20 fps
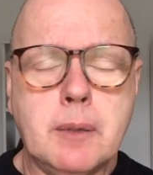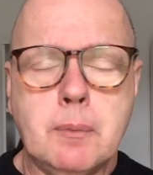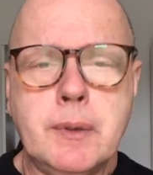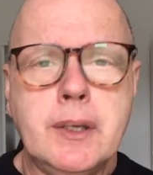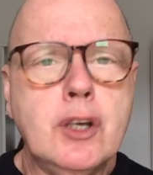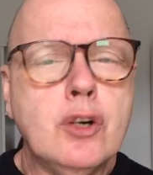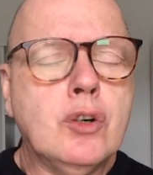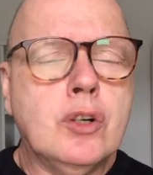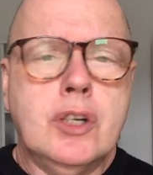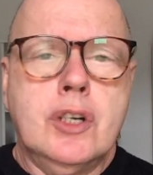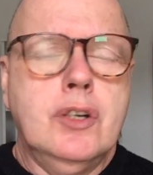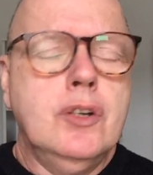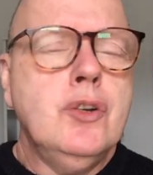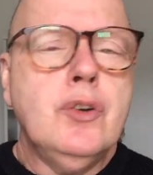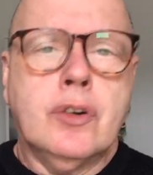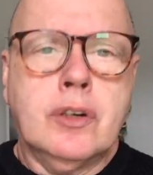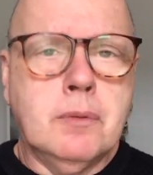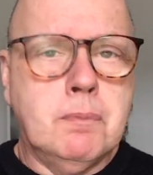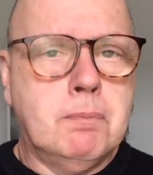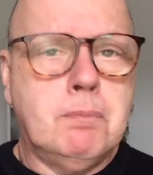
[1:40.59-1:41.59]
I mean, you
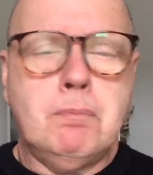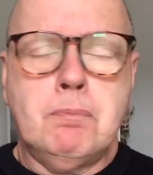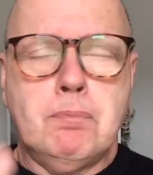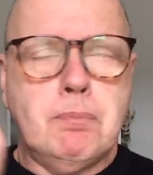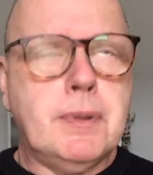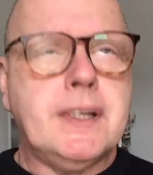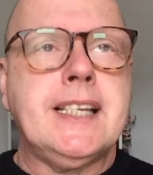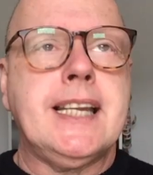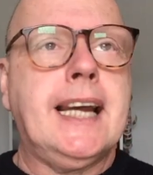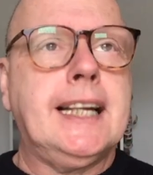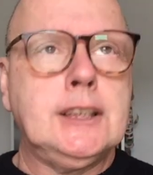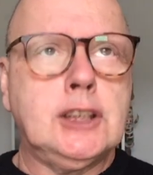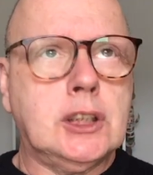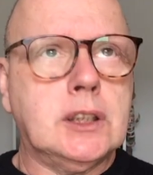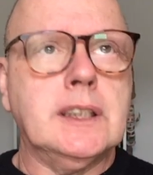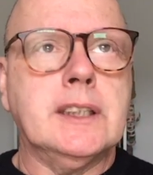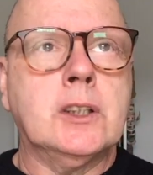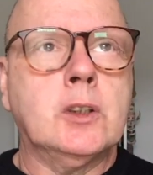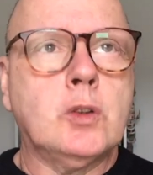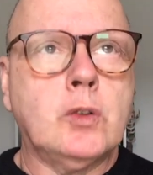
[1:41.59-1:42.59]
could
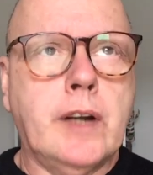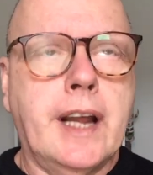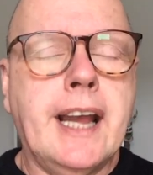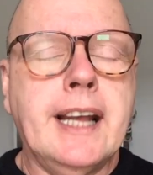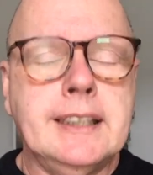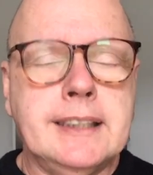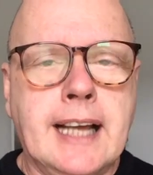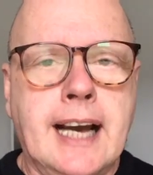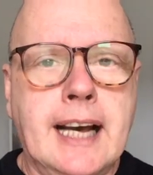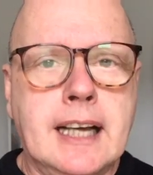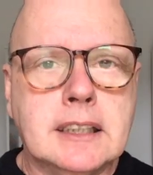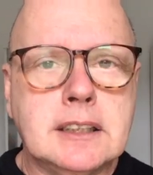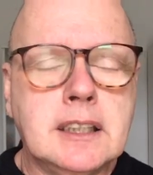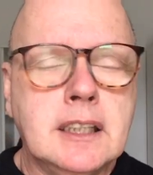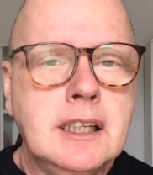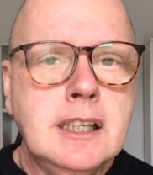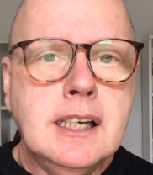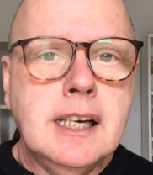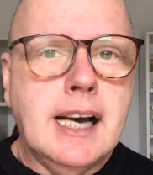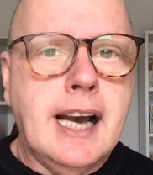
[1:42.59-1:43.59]
potentially create that
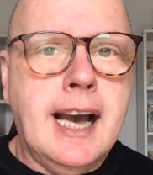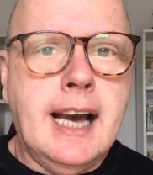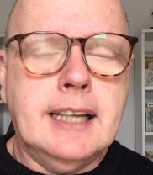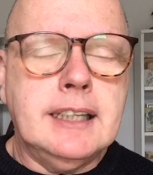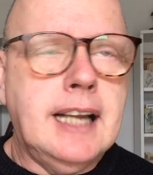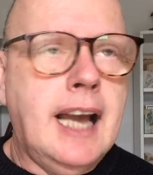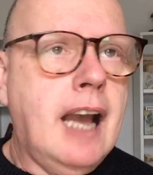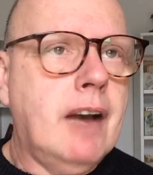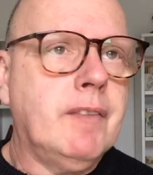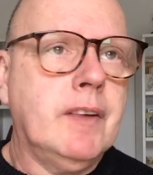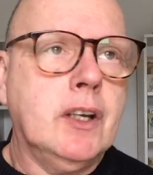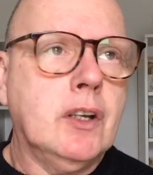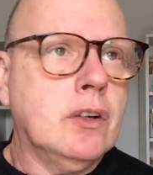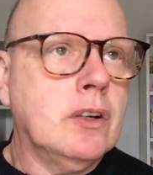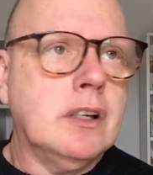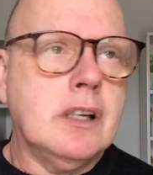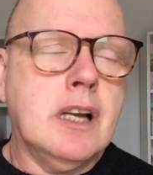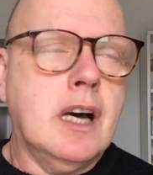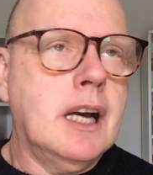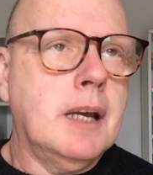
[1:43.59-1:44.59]
and have it on
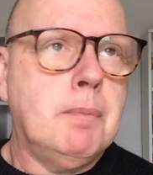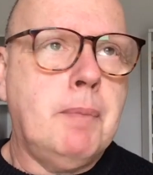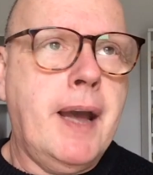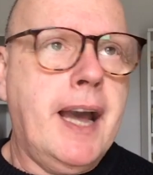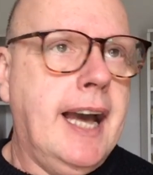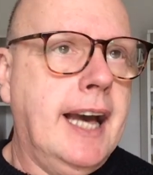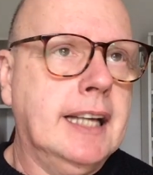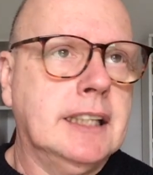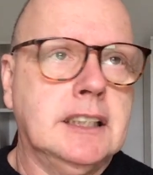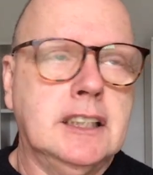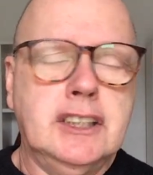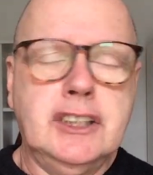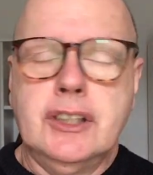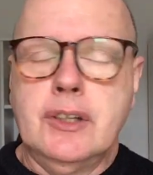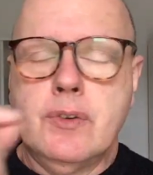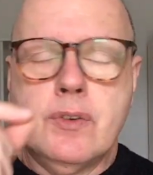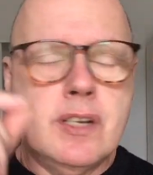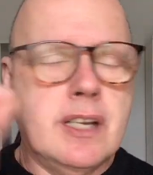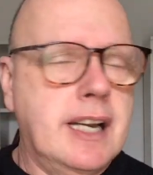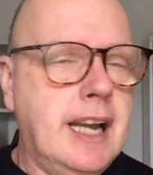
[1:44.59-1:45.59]
an iPad and
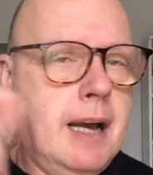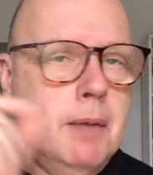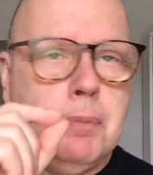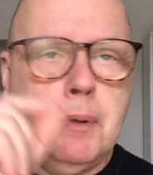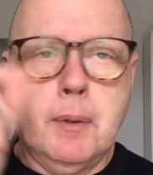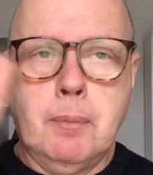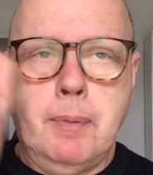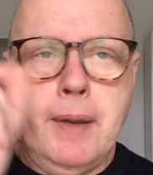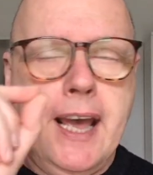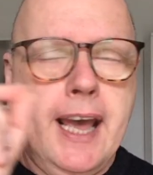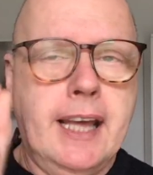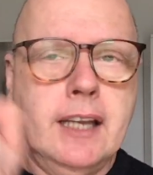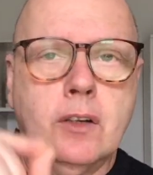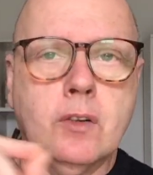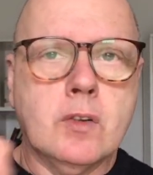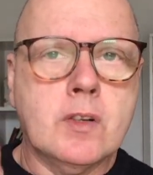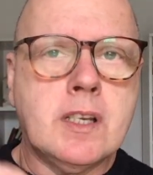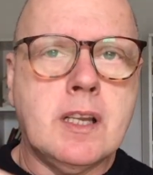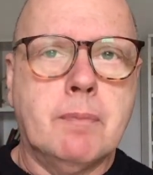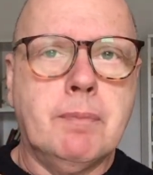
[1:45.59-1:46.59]
use an Apple Pen
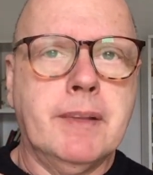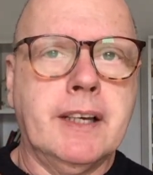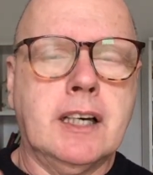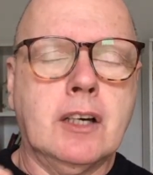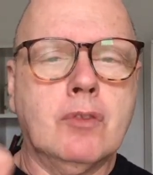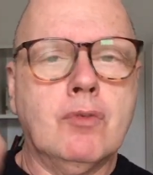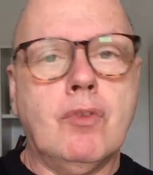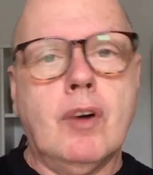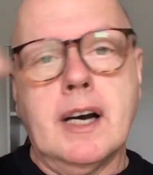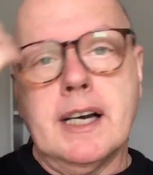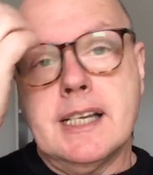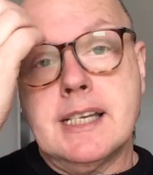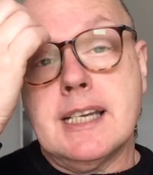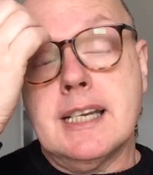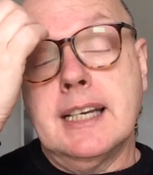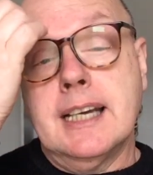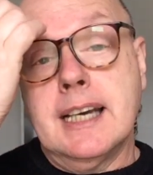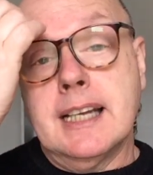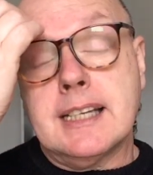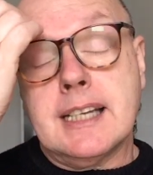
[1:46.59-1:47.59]
or something and write
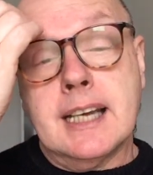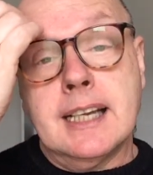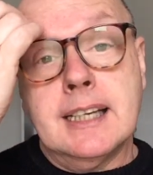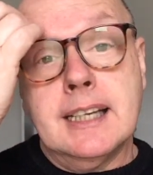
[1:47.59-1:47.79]
in it.